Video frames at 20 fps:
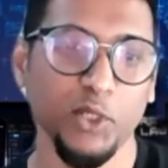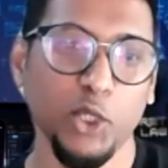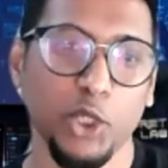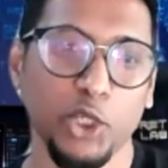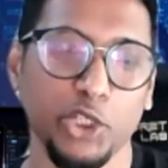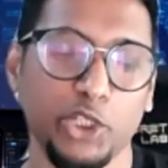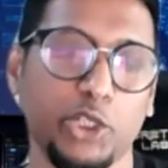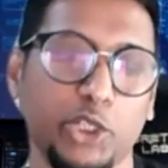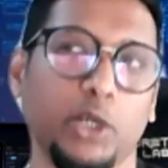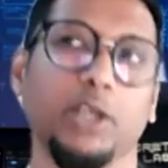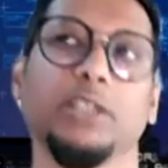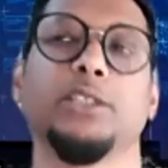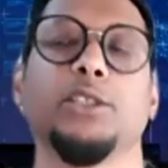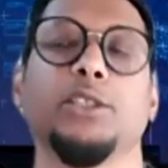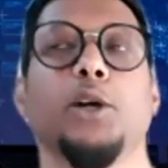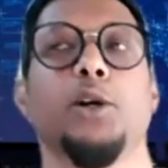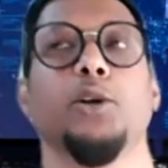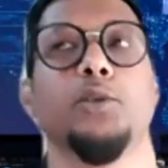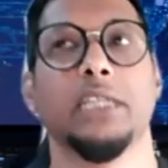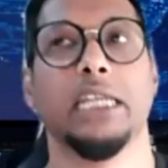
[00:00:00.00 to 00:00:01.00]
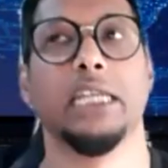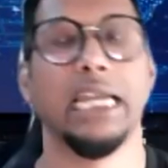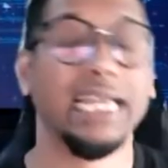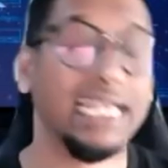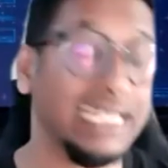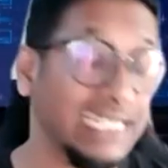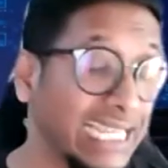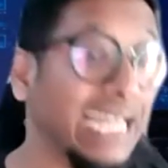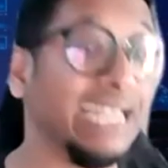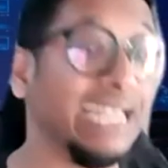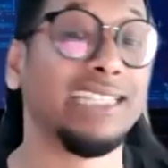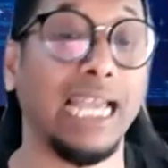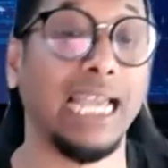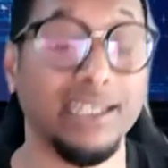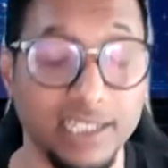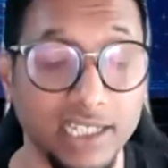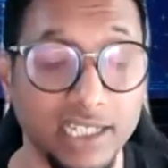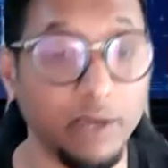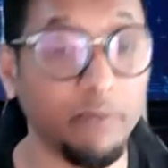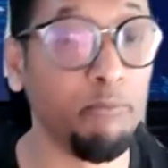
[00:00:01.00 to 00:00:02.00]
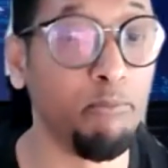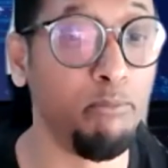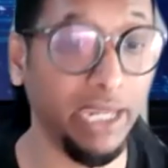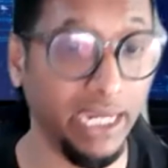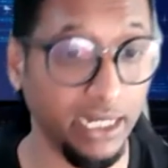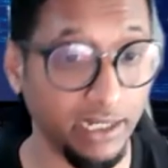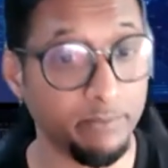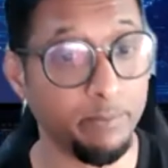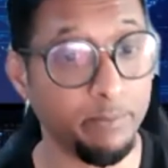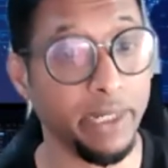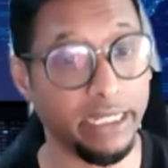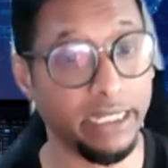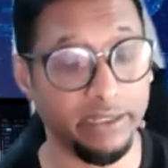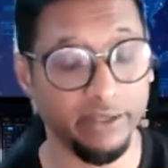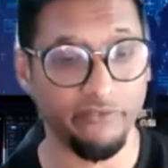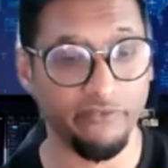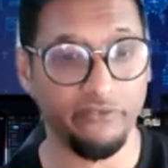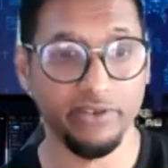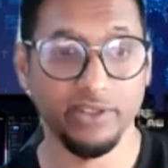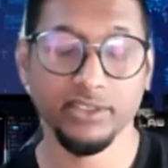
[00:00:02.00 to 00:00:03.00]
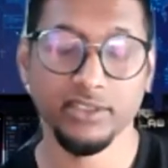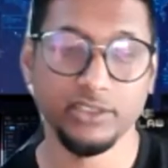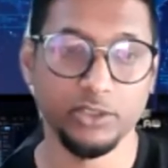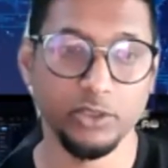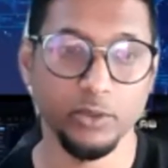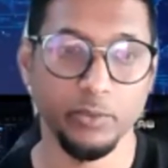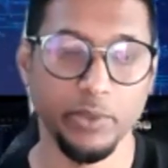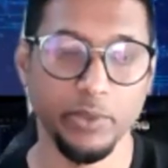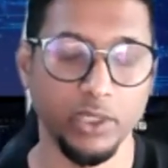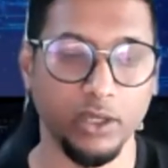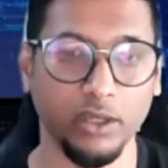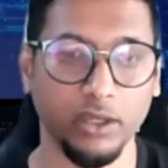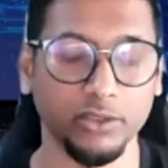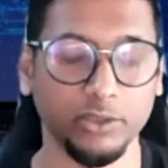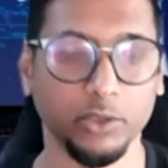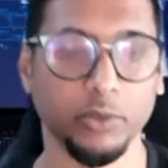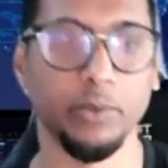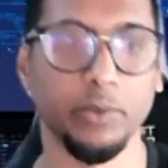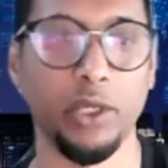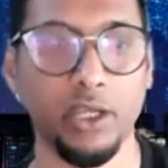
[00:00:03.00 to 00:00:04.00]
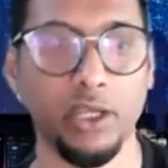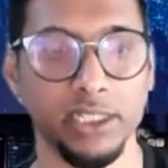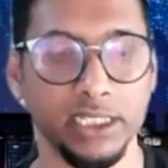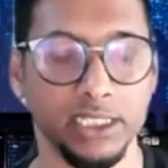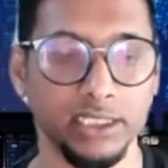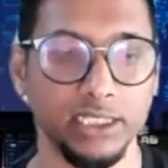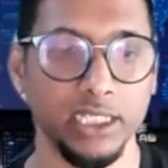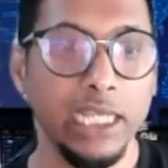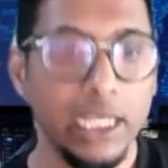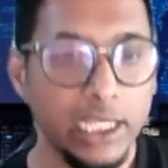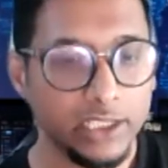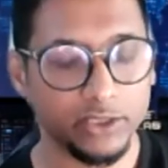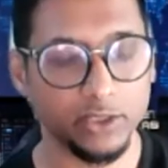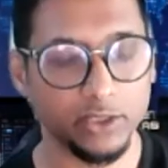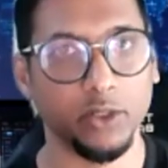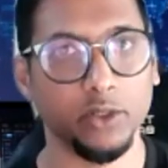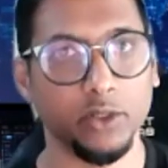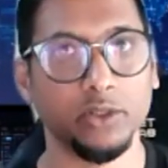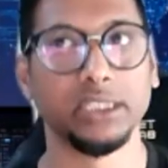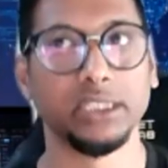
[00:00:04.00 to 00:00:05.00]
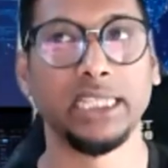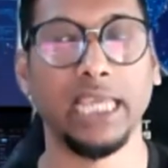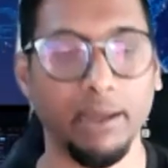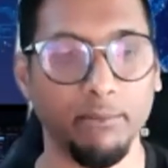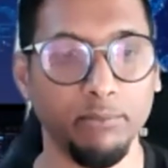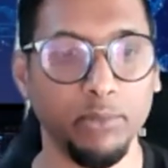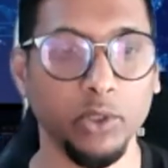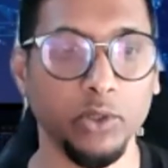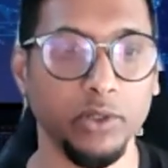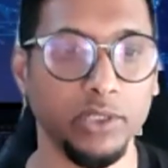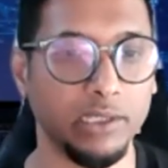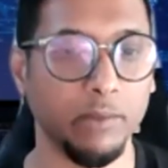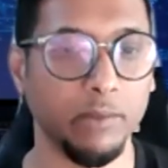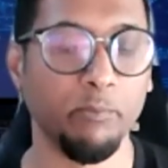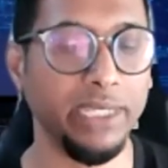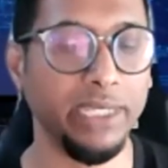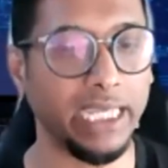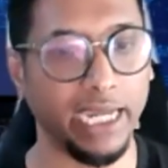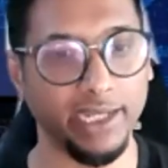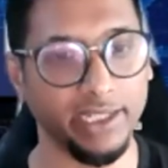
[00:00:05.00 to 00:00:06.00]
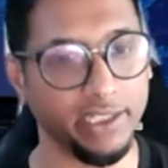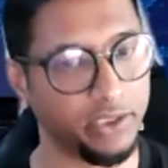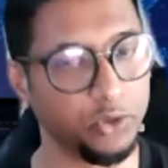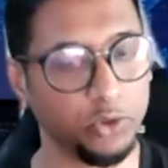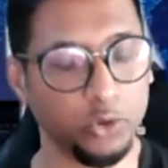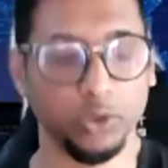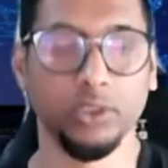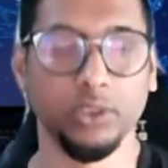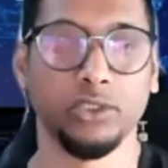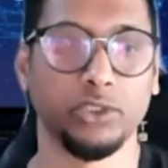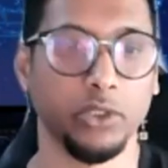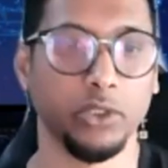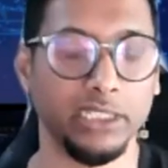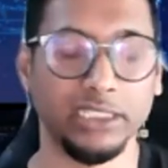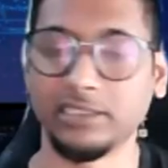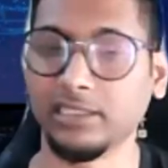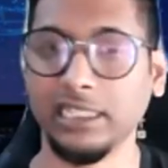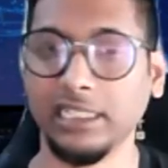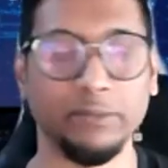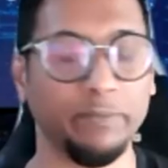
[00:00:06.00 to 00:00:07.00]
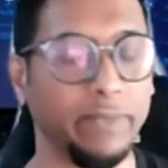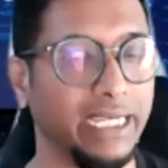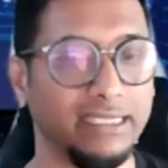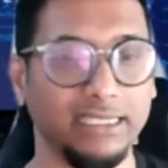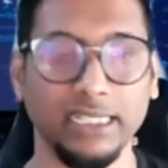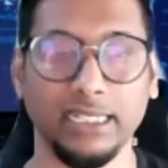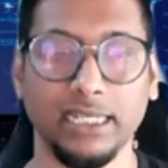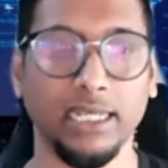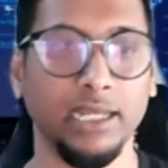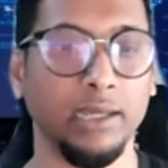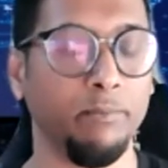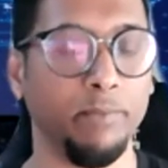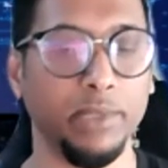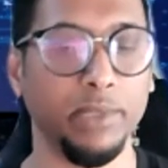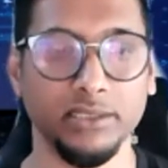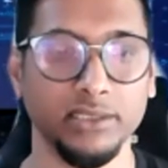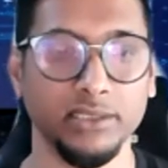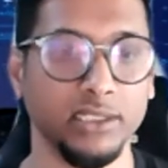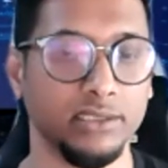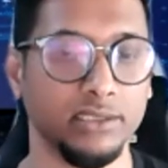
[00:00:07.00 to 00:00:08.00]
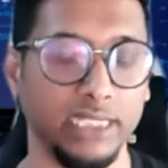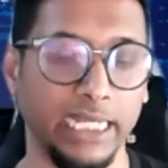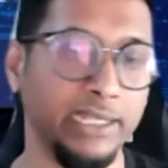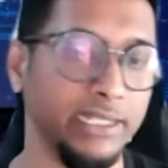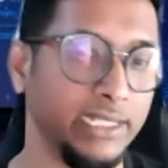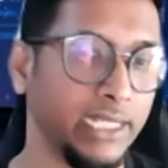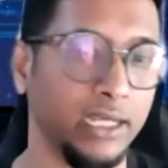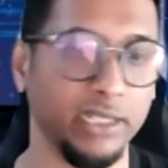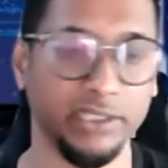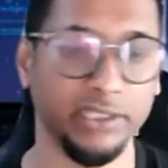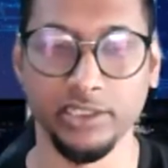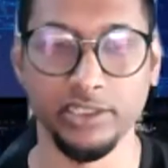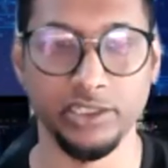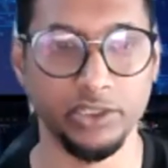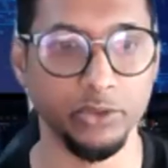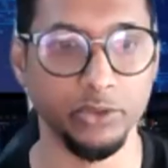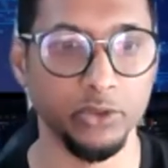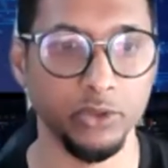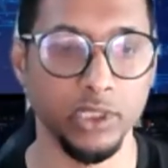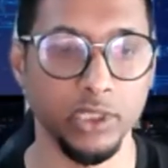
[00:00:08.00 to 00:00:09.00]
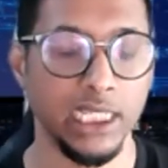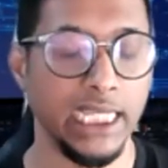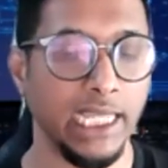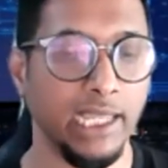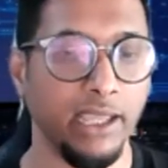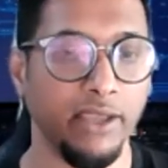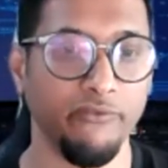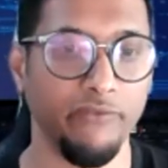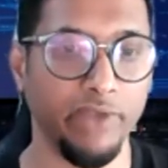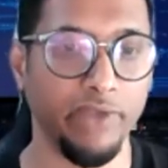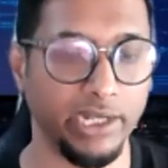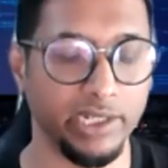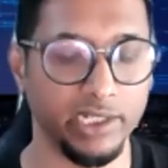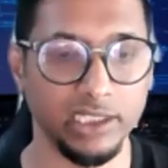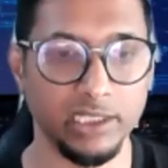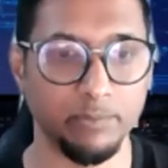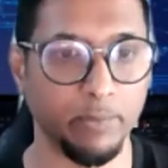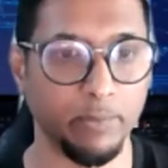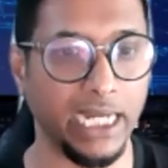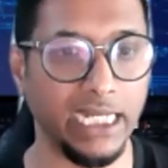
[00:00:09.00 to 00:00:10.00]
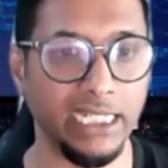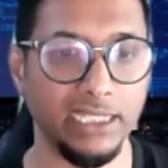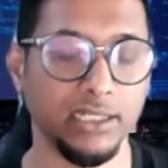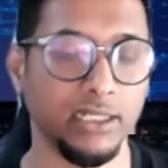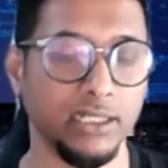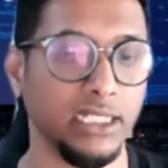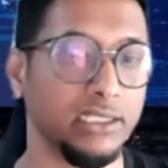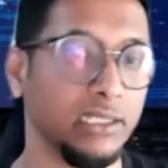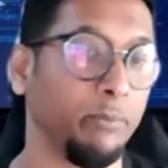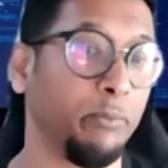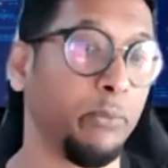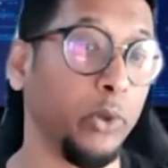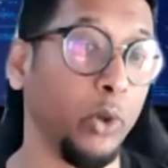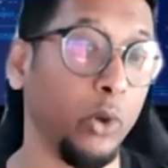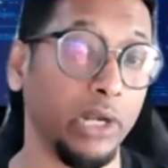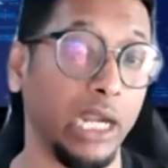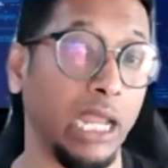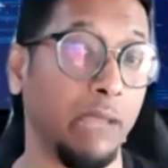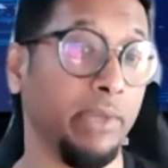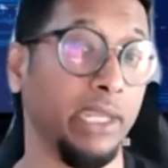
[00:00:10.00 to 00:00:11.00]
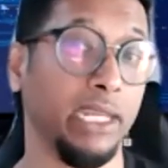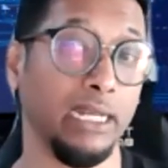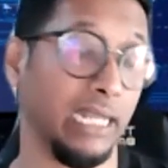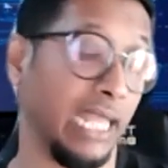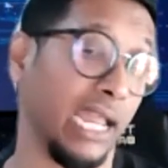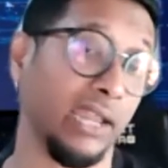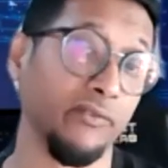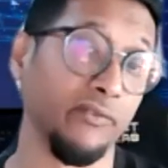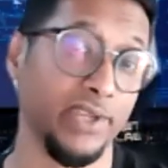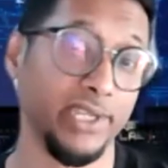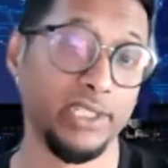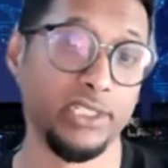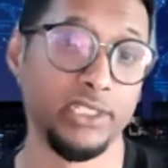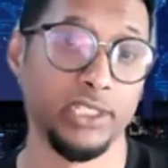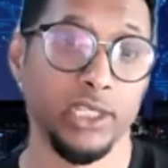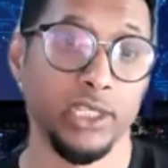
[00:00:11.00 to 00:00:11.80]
Sure. So it's actually a big difference, to be honest. So Tableau is a BI tool. So it's basically a business intelligence tool, whereas Python is a programming language.